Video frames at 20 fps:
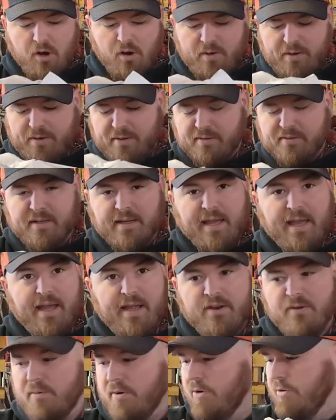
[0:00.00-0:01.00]
he was like, hey,
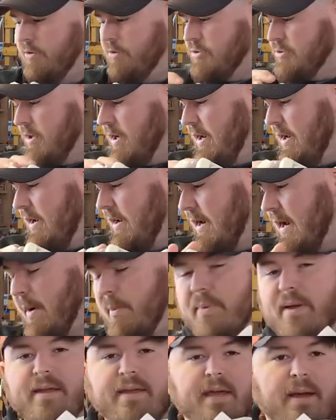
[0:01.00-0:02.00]
do you want to do a trade? And
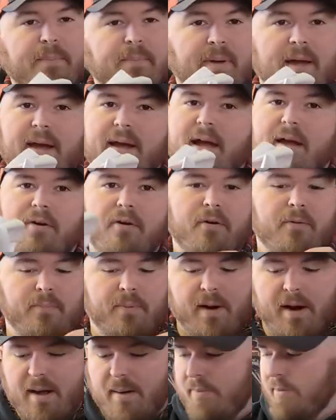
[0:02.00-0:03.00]
I'm like, yep, I got no
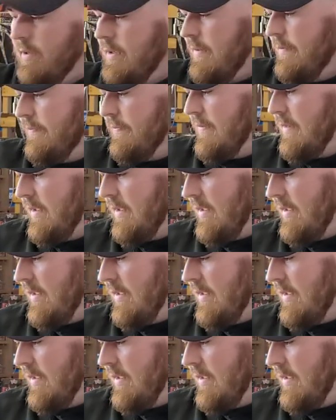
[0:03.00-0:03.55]
problem.